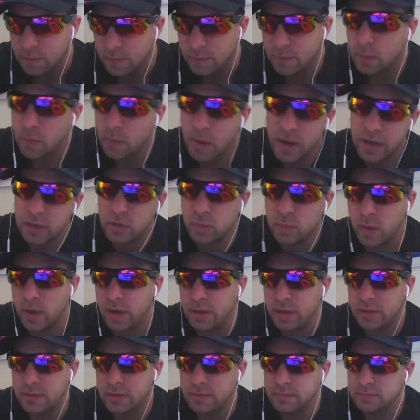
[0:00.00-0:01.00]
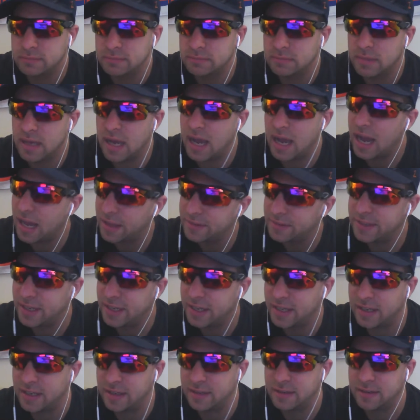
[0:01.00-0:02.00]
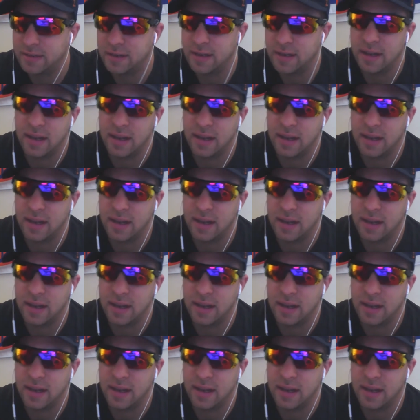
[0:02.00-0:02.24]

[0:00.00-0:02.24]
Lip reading: For what it's worth, I'll take it.